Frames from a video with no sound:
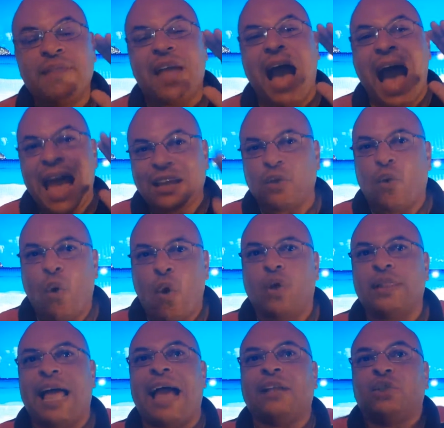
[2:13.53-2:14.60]
I call
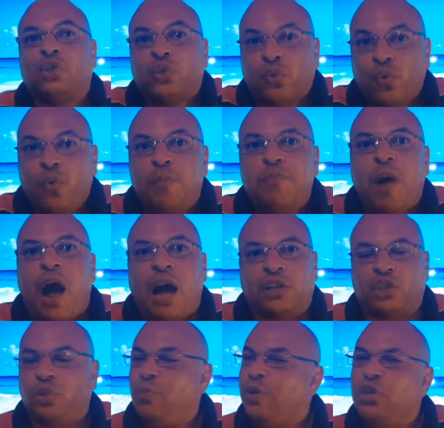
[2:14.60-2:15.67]
that true
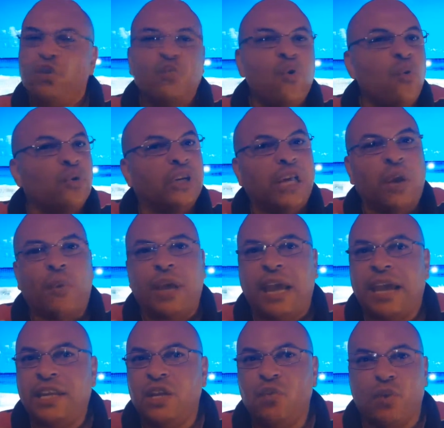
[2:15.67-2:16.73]
posture. When you don't care what
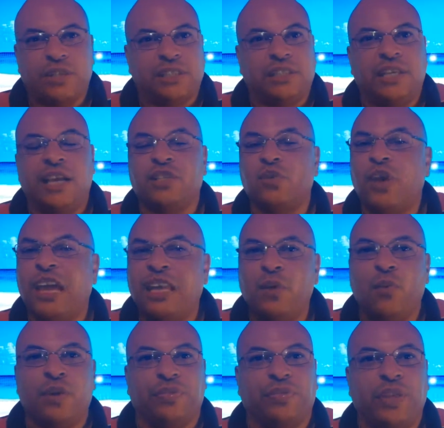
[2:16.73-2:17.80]
anyone says or
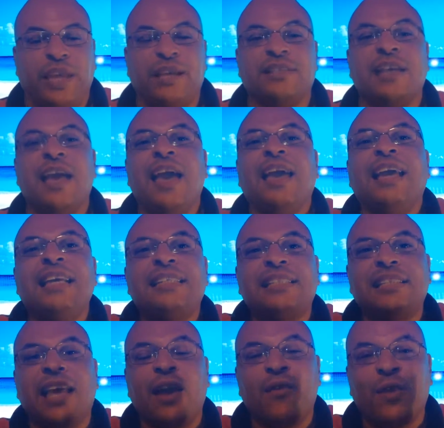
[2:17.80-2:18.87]
anyone thinks, he
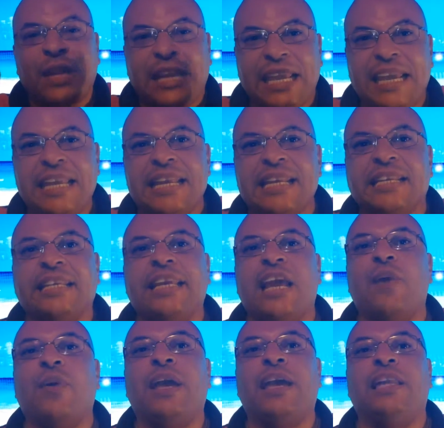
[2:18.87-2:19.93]
said when he didn't
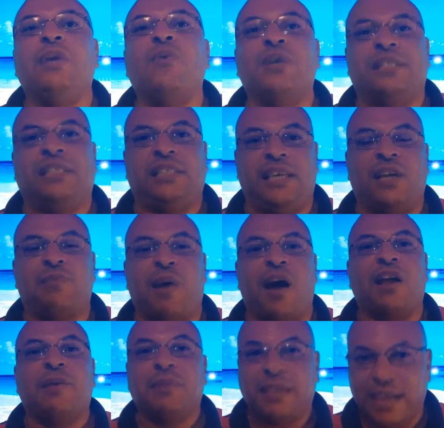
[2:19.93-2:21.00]
care what anyone said
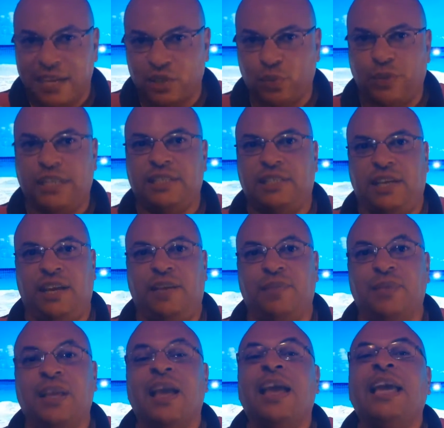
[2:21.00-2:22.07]
about him, guess what he did?
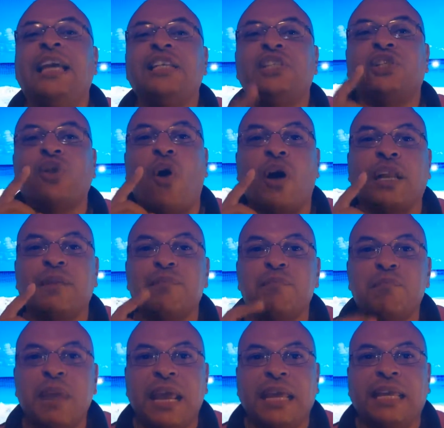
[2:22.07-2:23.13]
He started
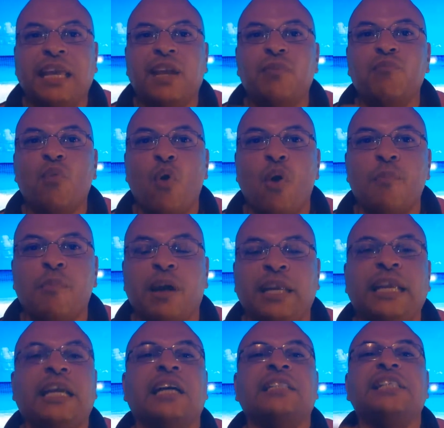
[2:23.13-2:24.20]
making more
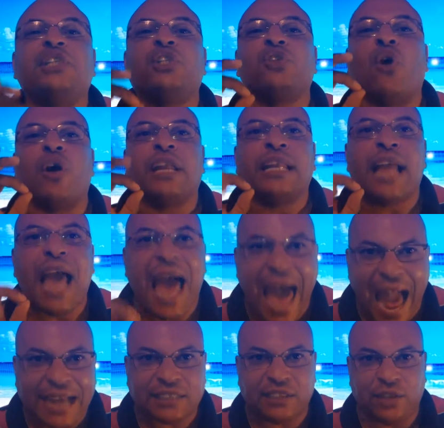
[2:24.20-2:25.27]
money because he started
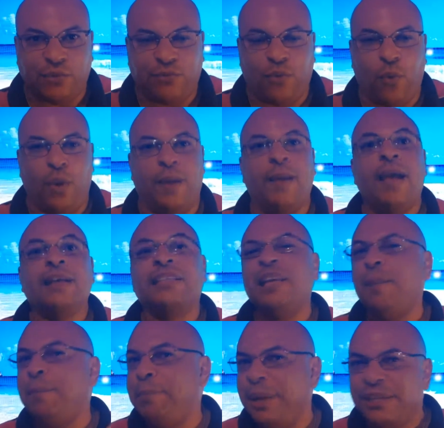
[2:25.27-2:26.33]
axing for it.
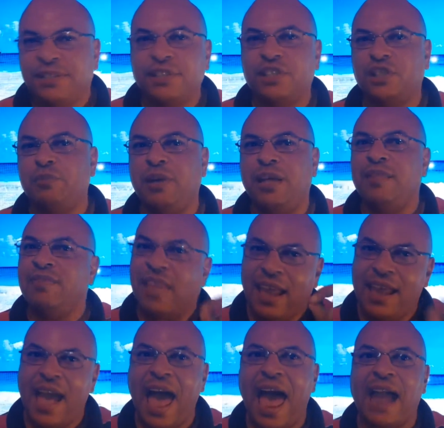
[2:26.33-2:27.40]
See, businessmen,
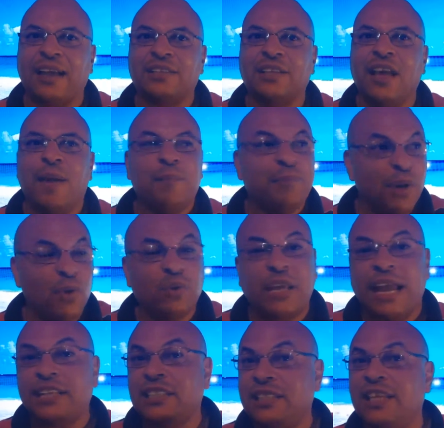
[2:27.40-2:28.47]
they axe. Bill
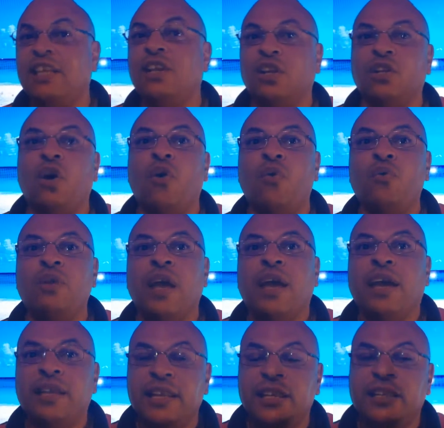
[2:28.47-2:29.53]
Gates needed a loan.
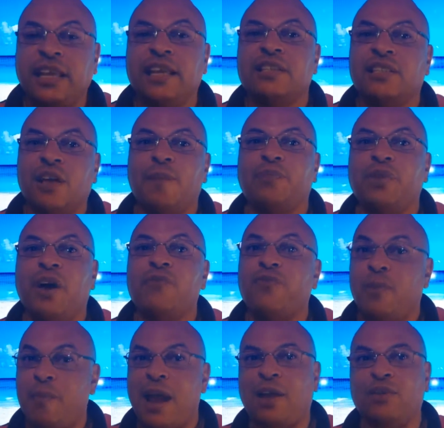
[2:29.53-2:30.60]
He needed to get something done
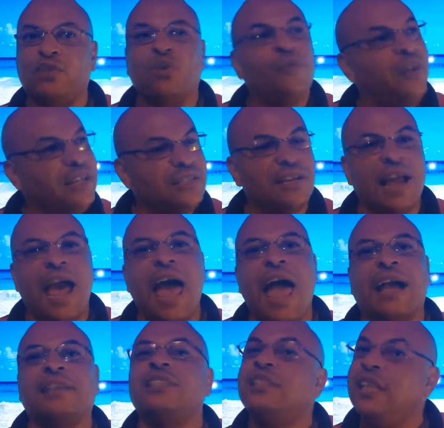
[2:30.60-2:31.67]
for Microsoft. He's going to
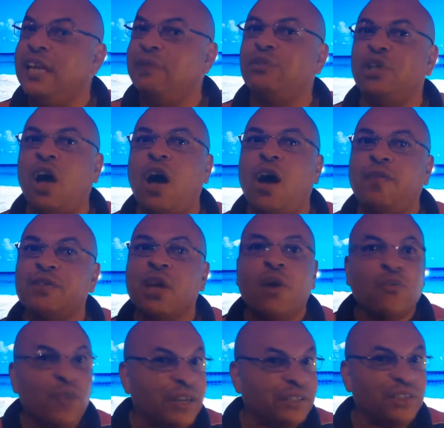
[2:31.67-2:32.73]
axe. Steve Jobs,
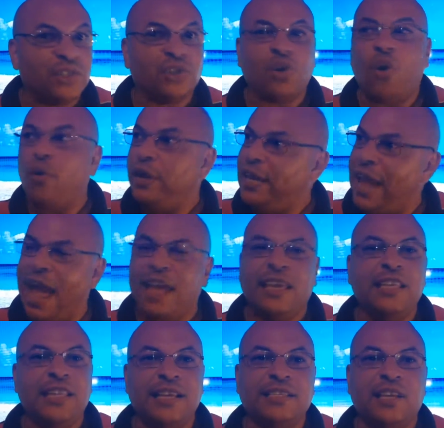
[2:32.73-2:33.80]
rest his soul,
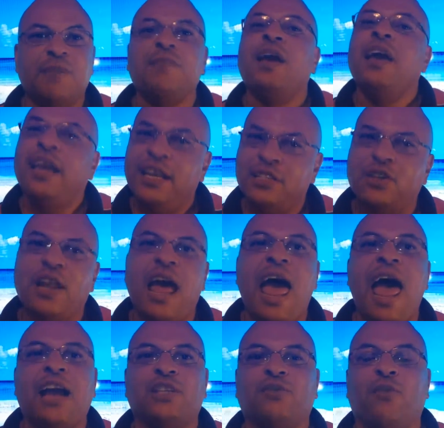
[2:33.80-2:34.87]
he needs something. He's going to
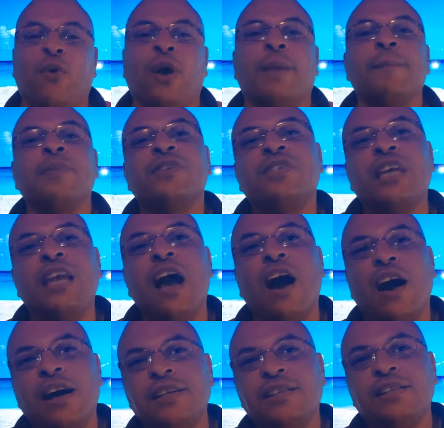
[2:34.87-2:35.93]
axe for it. See,
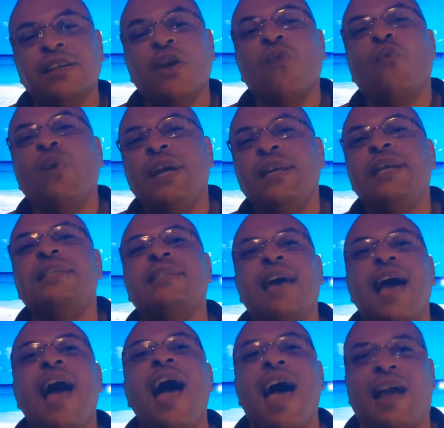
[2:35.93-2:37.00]
us, we need
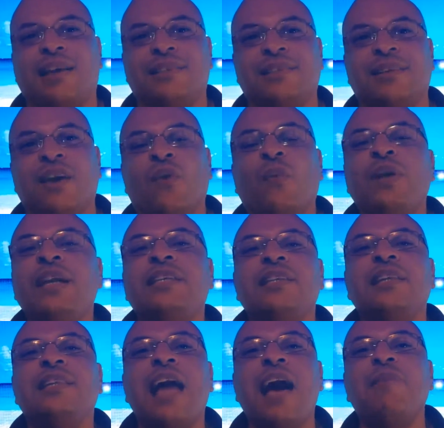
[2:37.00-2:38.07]
to axe. We need
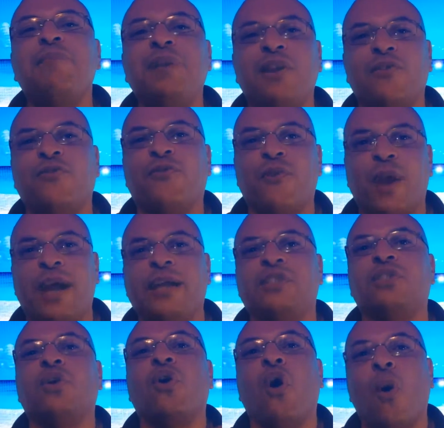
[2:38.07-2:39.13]
to not be afraid
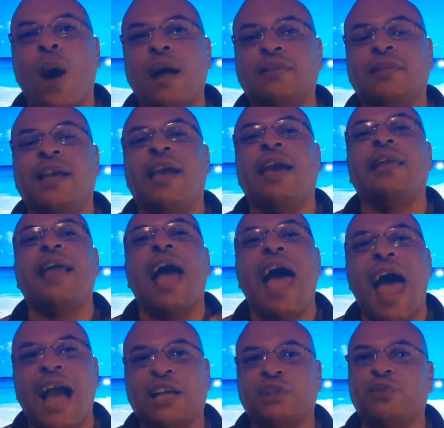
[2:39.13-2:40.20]
to go out there and
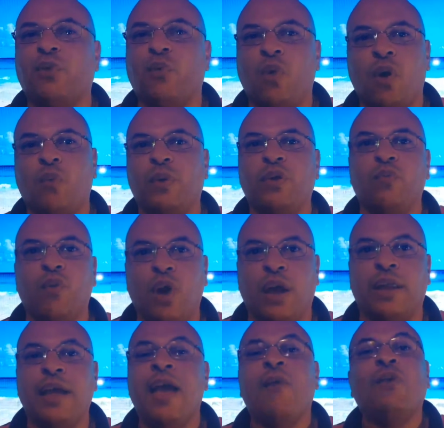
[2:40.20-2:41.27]
ask for what we
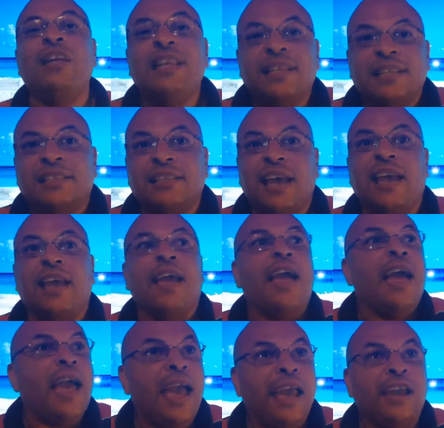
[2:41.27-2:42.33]
want. We need to say,
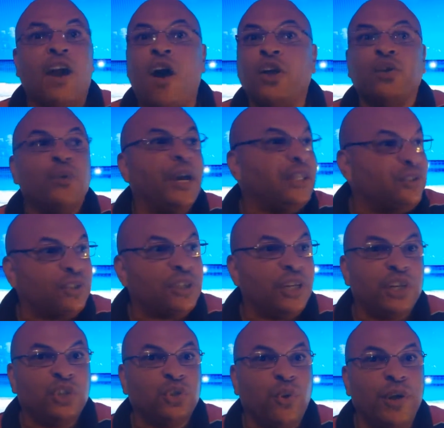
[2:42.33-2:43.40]
hey, are you interested
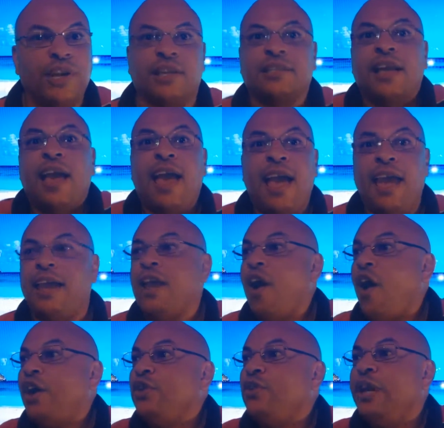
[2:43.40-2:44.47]
in joining us? Hey,
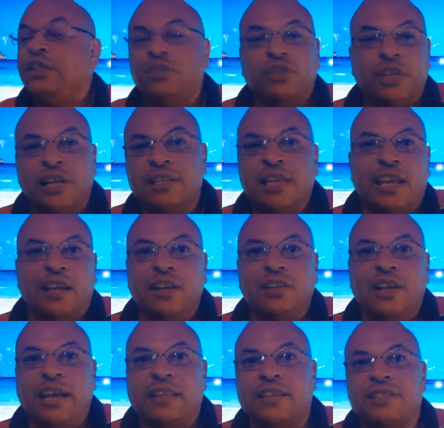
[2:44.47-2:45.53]
are you interested in taking a
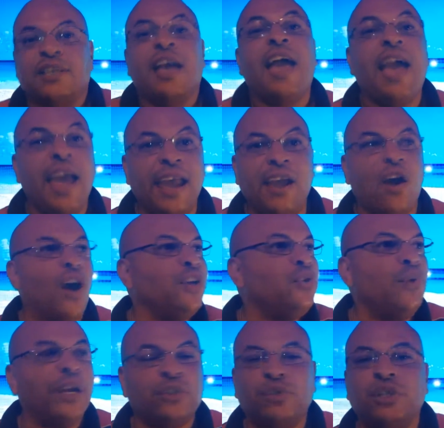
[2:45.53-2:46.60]
look at this? Hey, are you
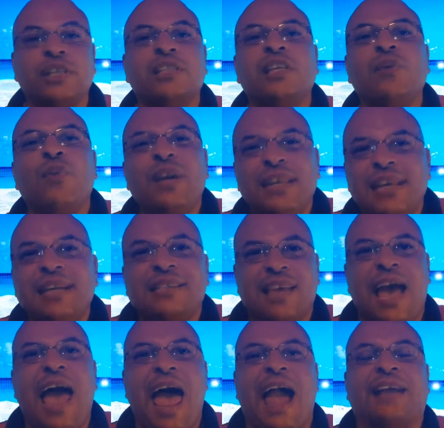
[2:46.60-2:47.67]
interested? See, we need
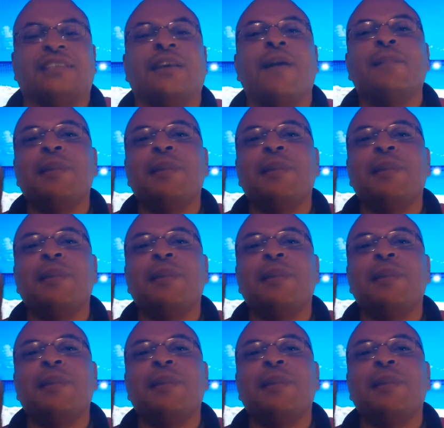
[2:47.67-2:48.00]
to ask.